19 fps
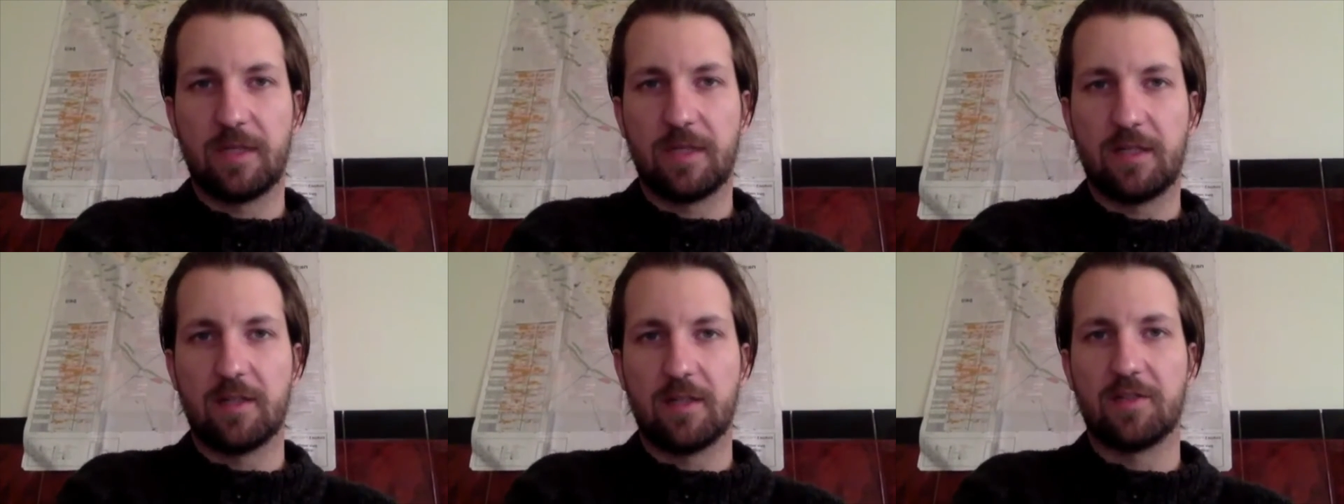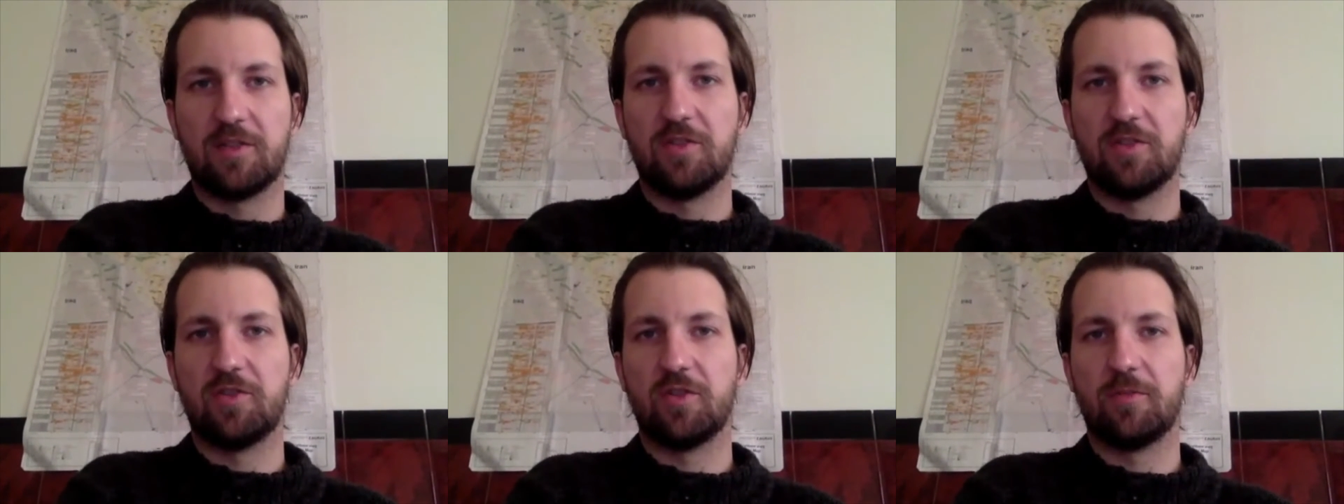
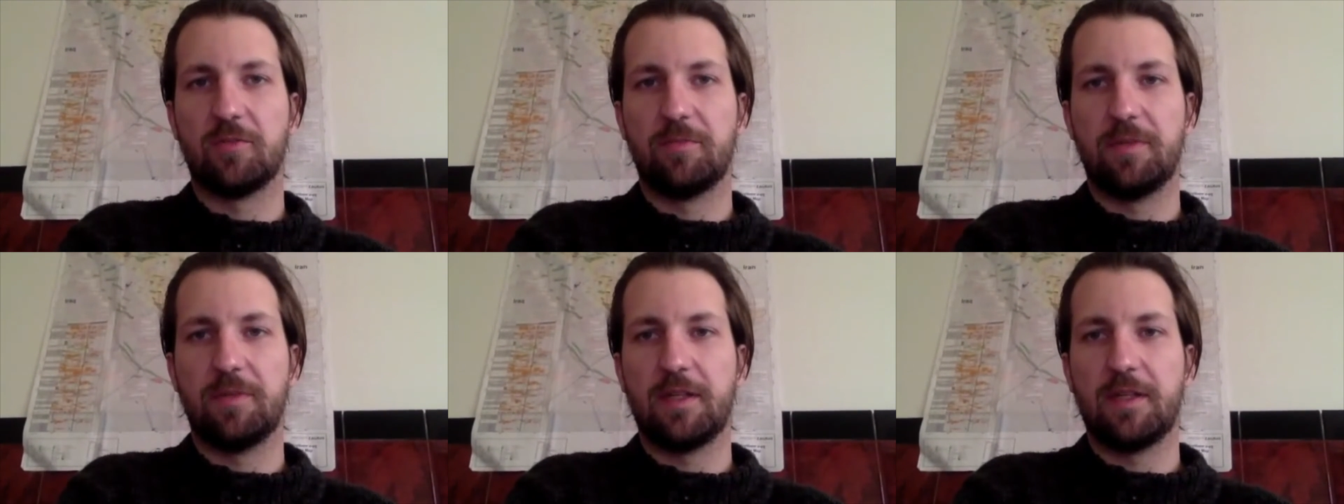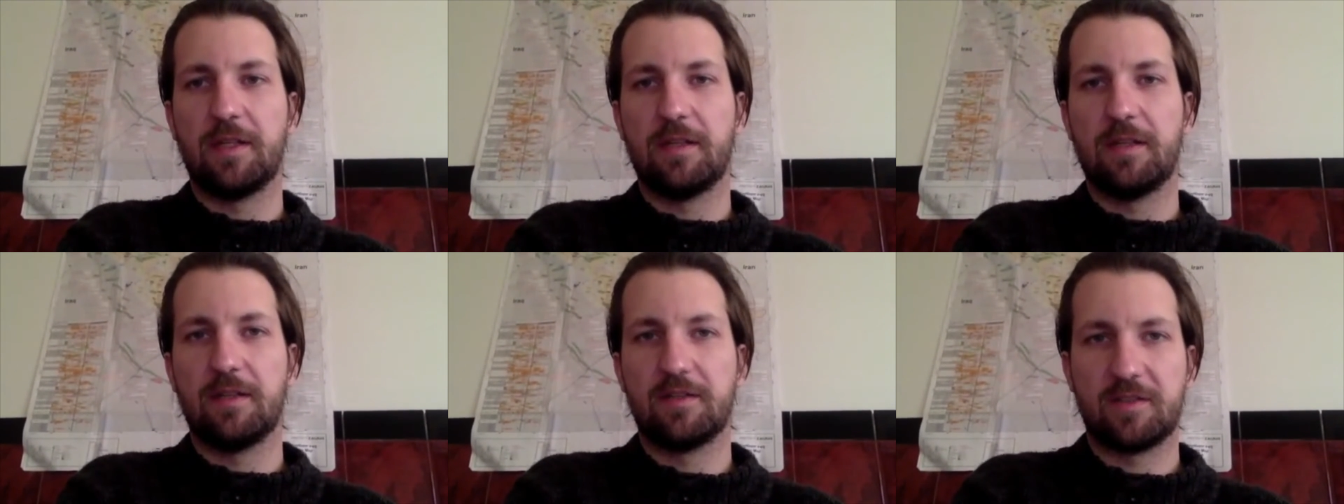Because you should
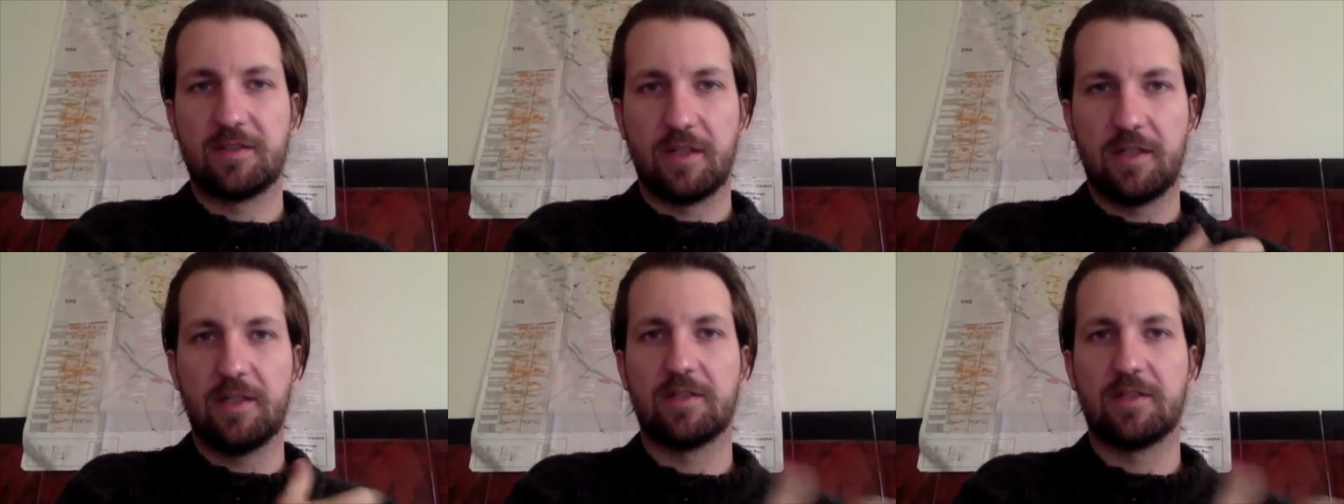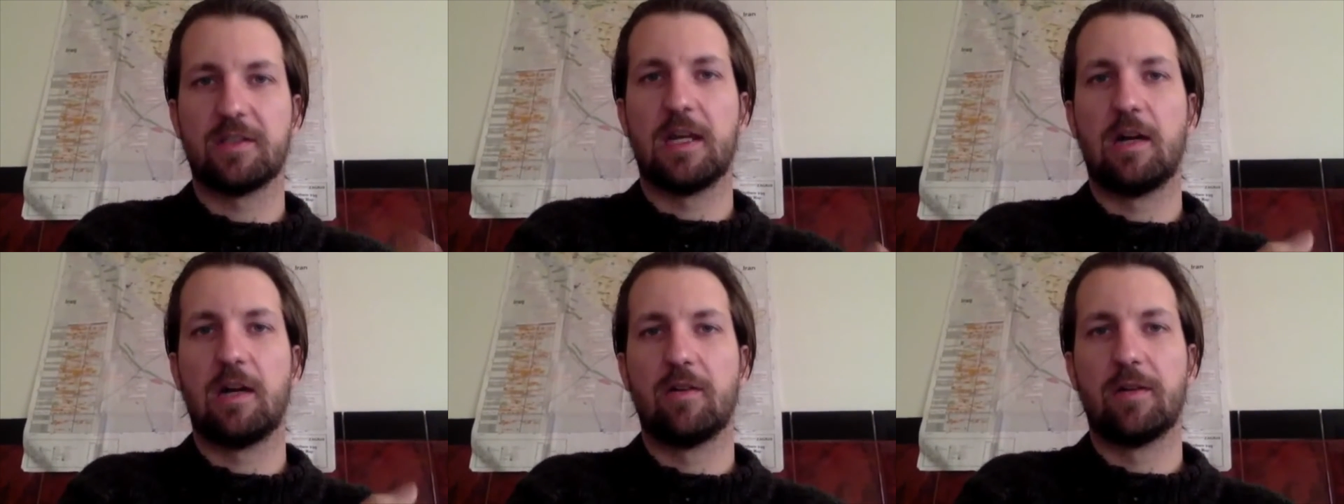be. The city
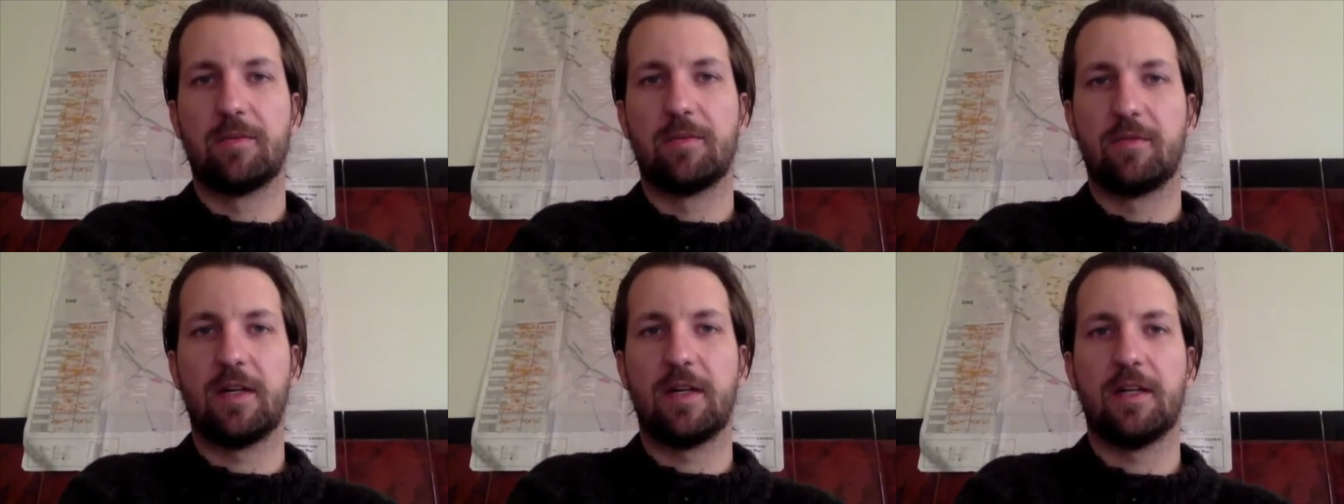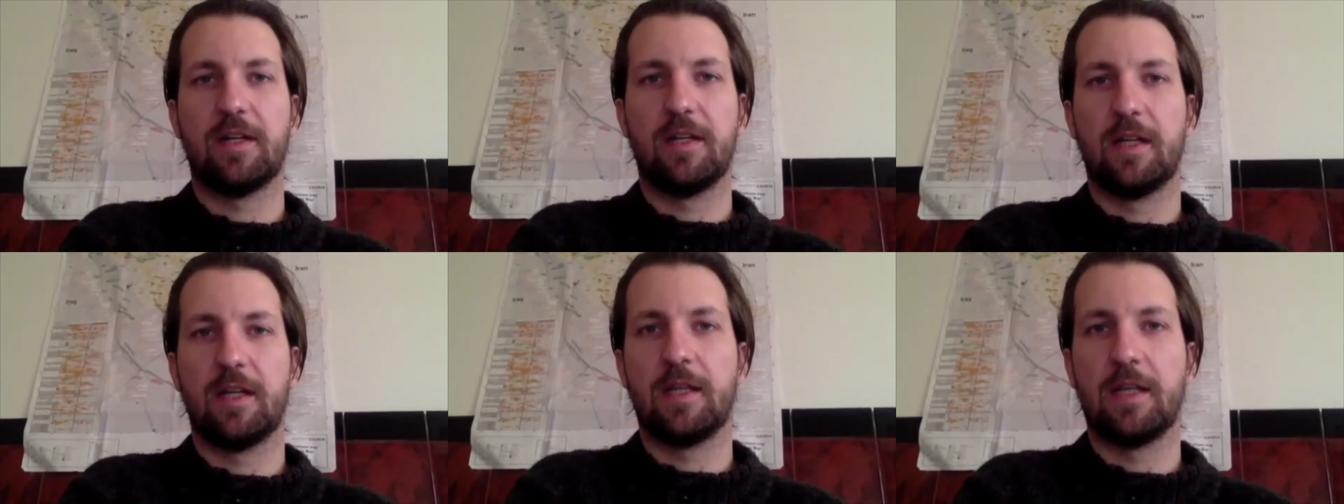is now
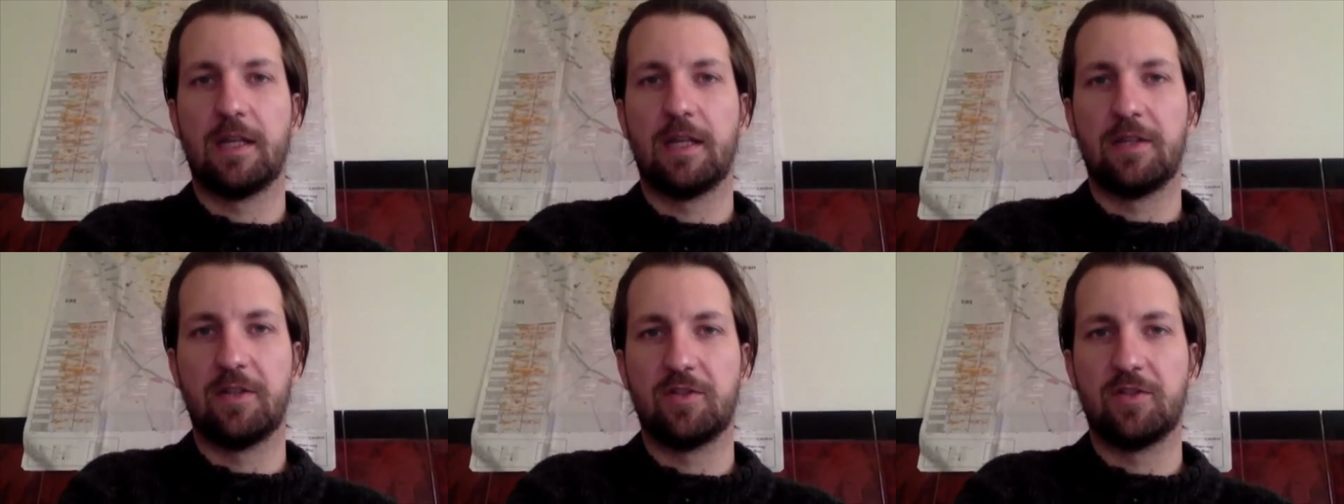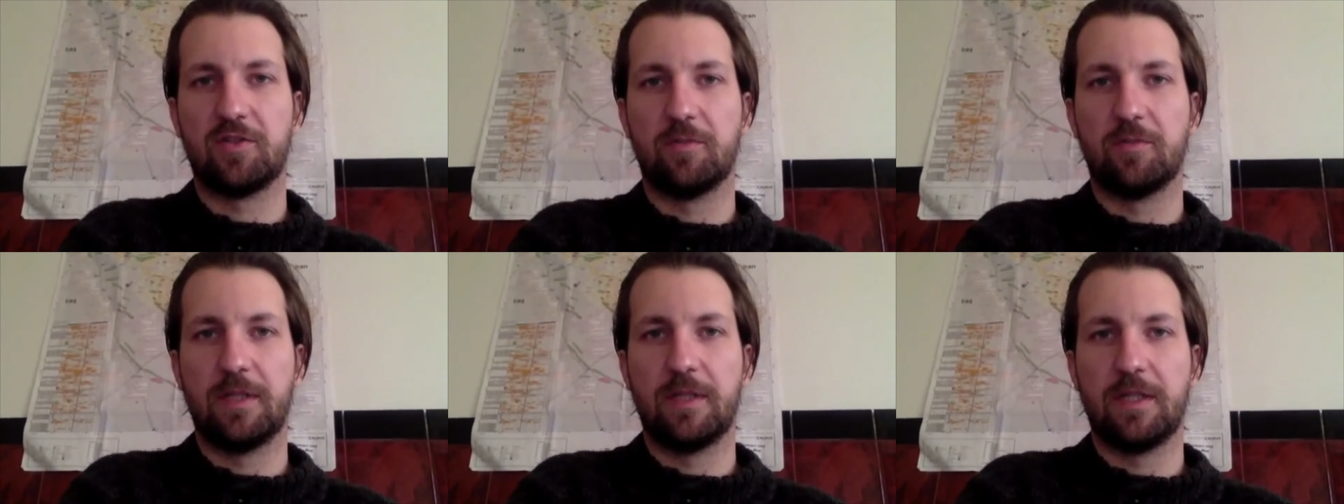liberated, and you
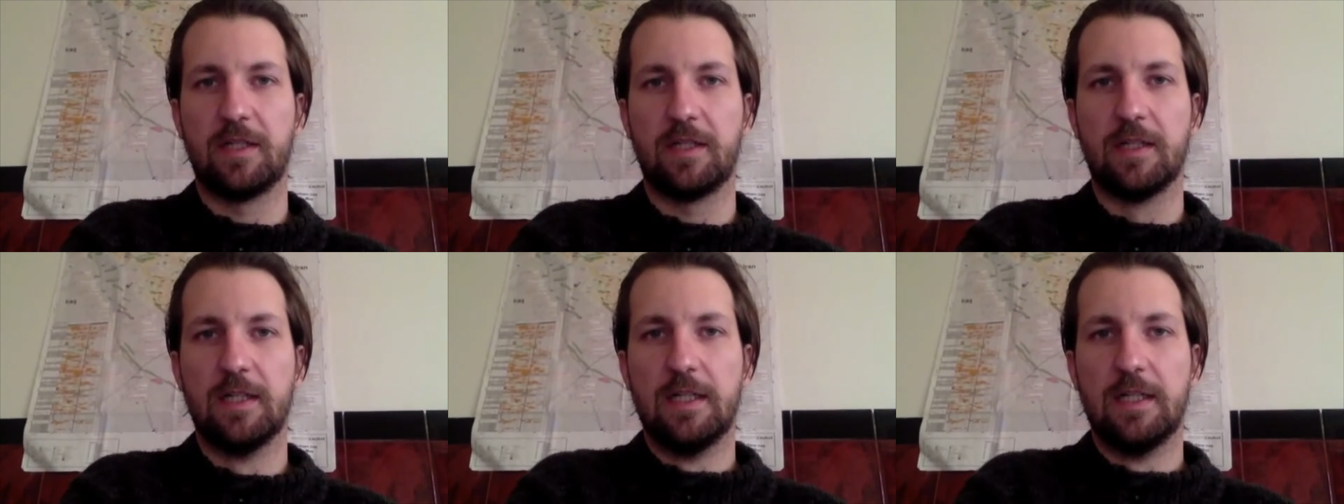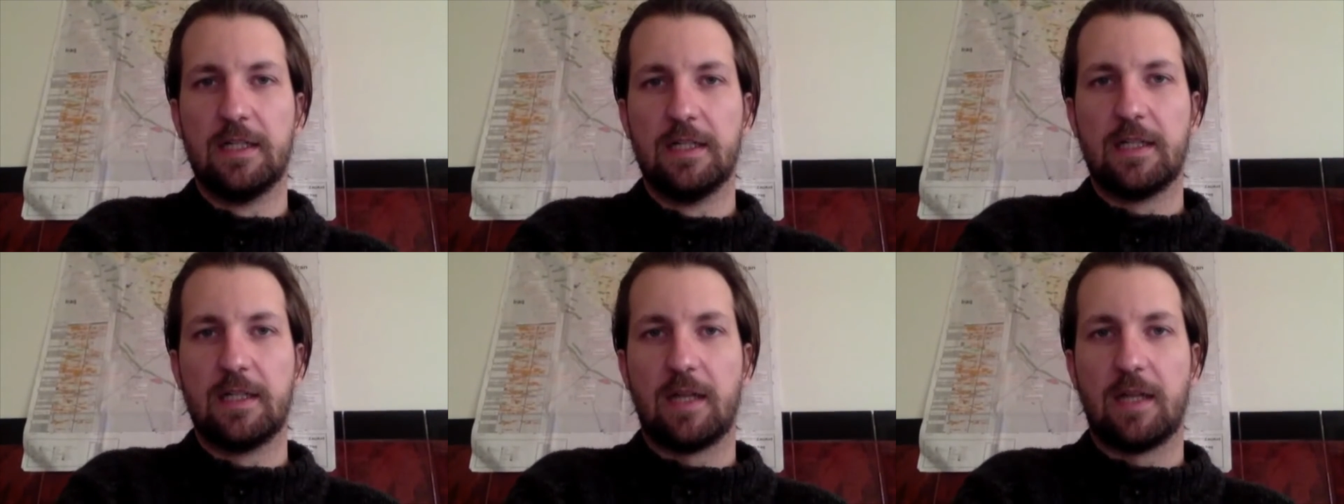should be.